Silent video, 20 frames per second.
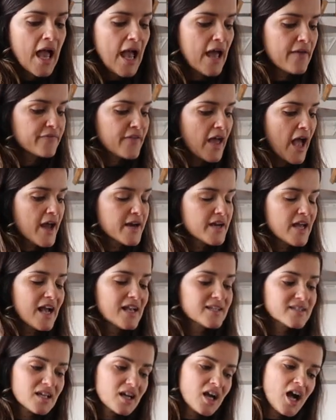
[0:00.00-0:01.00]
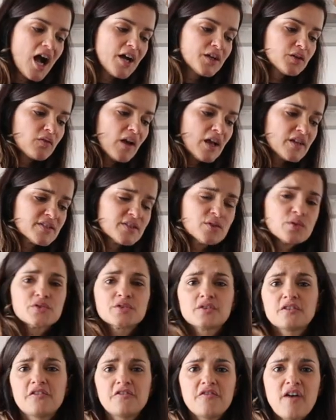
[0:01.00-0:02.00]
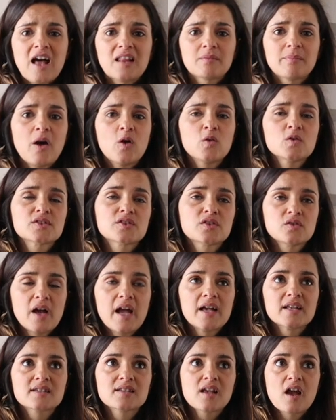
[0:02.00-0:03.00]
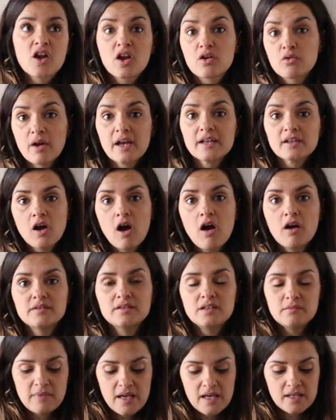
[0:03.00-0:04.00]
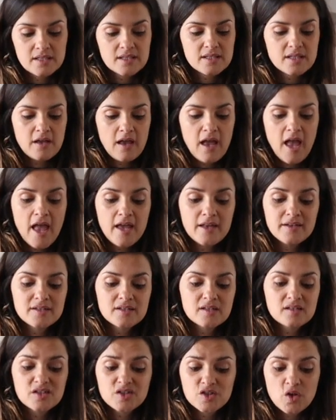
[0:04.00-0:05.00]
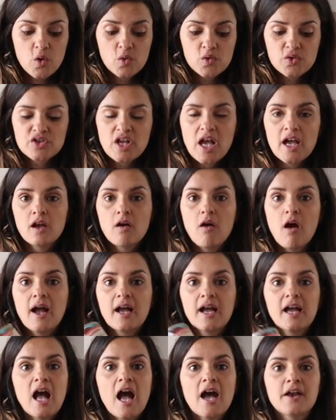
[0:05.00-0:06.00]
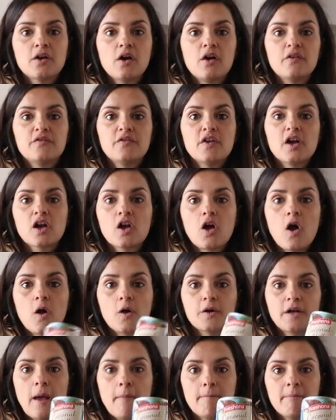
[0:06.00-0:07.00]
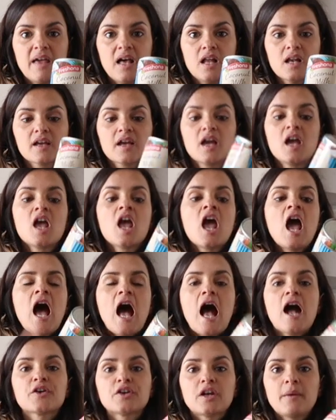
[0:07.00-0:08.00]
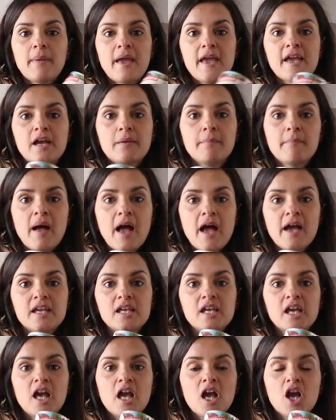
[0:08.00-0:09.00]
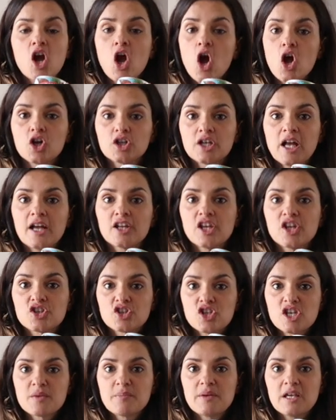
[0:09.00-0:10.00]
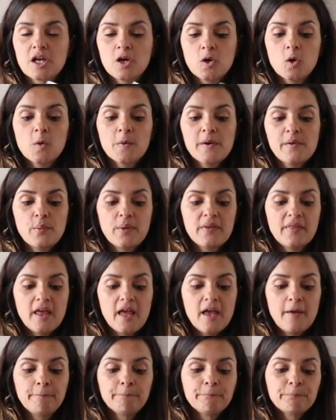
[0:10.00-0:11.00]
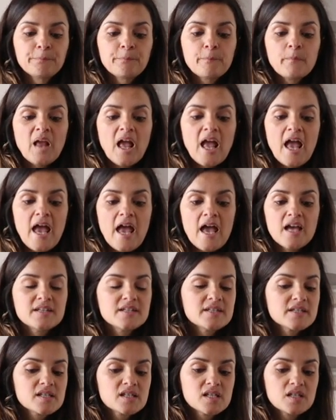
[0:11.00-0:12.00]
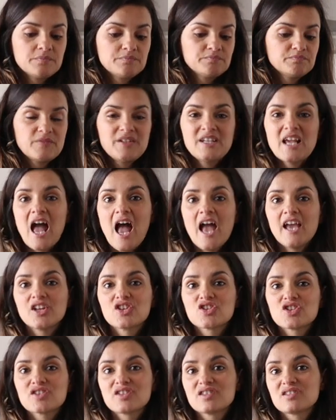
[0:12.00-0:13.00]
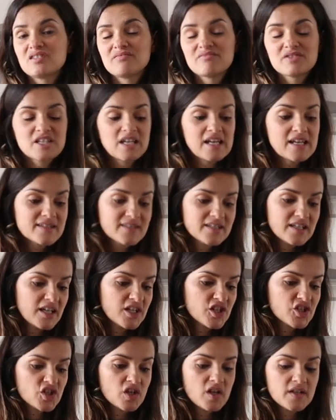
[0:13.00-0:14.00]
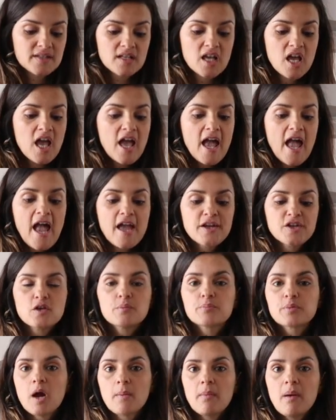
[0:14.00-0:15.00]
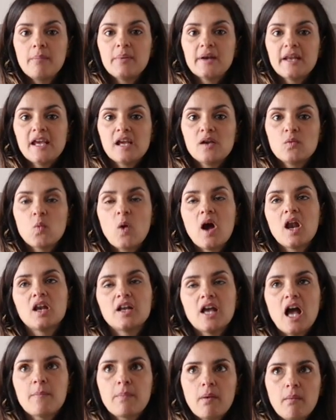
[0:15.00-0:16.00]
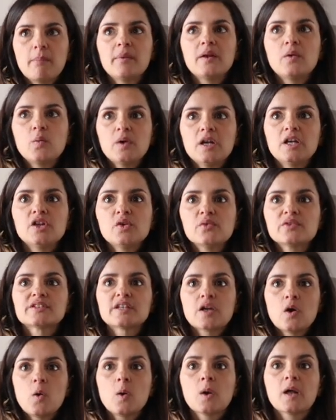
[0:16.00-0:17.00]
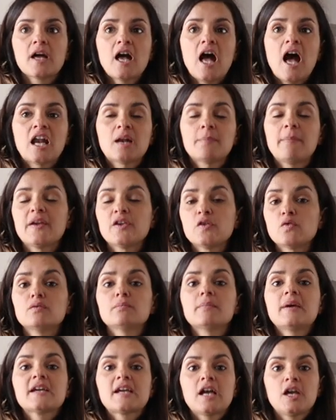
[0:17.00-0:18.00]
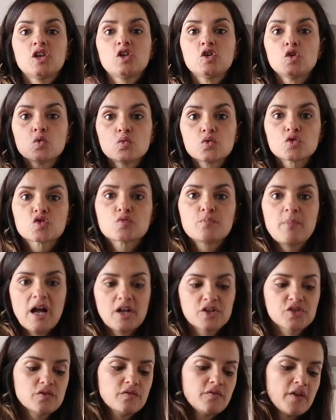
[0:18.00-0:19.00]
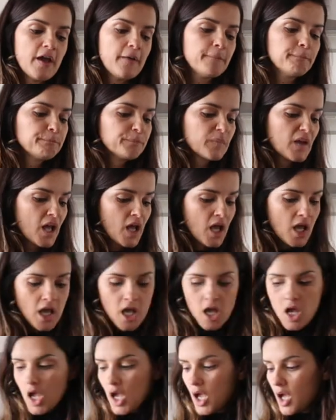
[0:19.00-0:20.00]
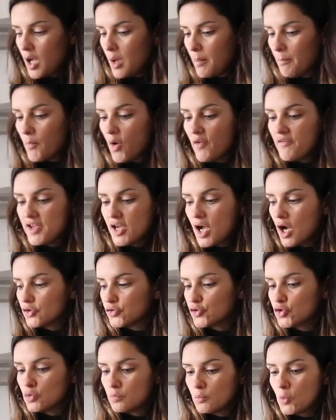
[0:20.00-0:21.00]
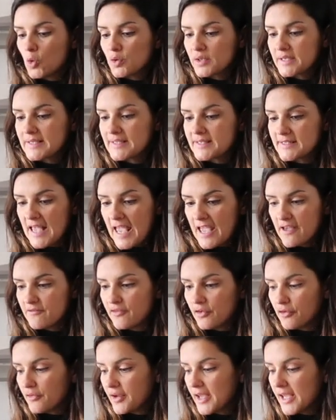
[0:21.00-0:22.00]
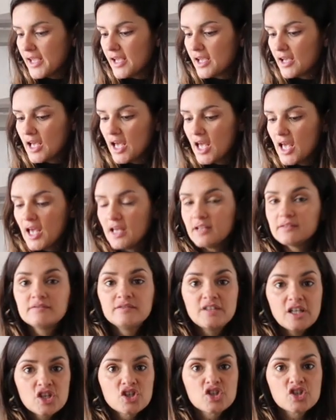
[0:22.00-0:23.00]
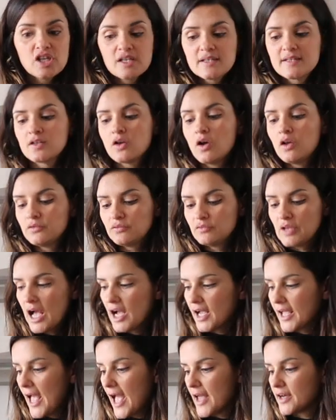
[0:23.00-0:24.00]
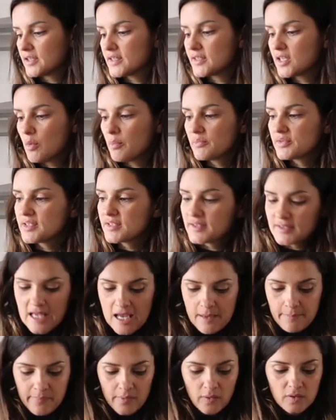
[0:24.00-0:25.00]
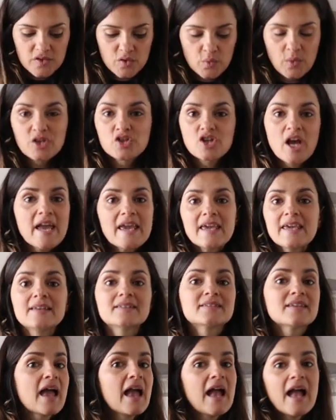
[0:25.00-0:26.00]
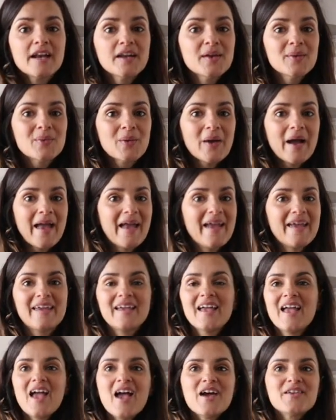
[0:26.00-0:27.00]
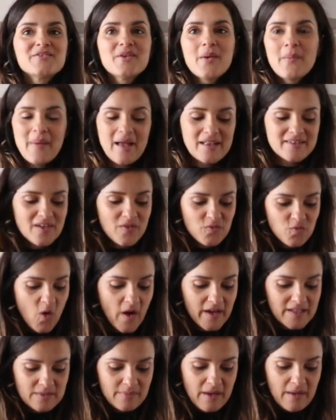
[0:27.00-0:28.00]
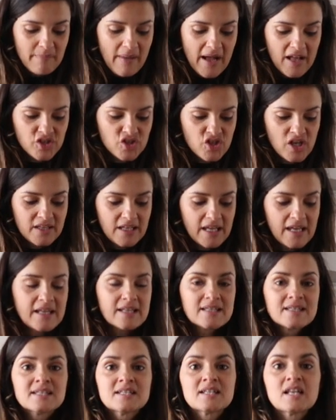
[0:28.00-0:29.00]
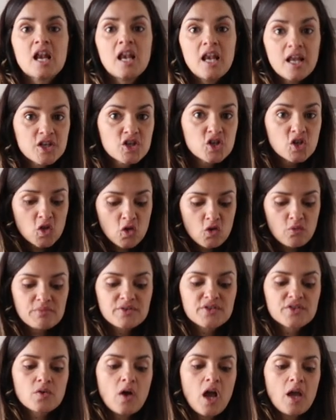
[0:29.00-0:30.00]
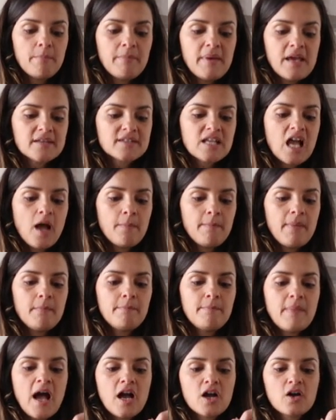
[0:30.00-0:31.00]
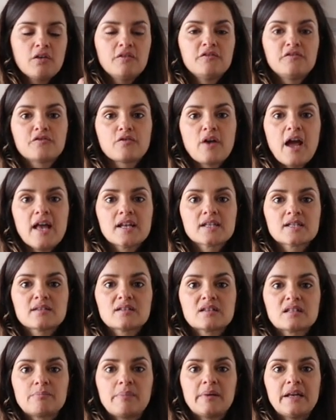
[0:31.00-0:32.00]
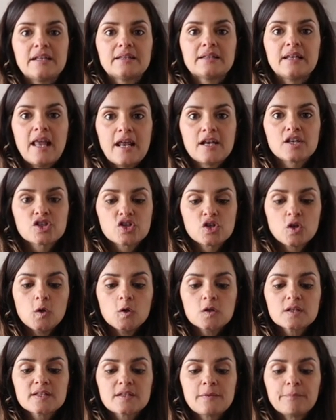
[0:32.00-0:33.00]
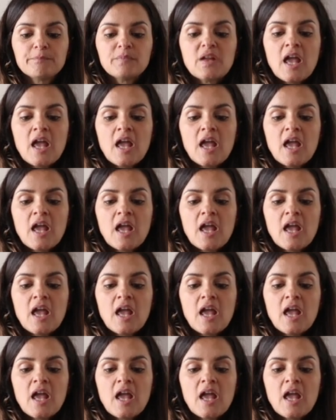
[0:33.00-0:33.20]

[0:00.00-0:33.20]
And then as a kind of like source of fat, but also as a great condiment and sauce, I got a can of coconut milk. I'm gonna make my coconut and chickpea curry with it, and yeah, it just tastes delicious. And you probably, well, I probably will use the whole can, but you will make a huge batch of it. Moving on to more savory dishes. So again, some staples which I eat anyway, no matter what, it's my budget. It's legumes. So I picked up a bag of red split lentils.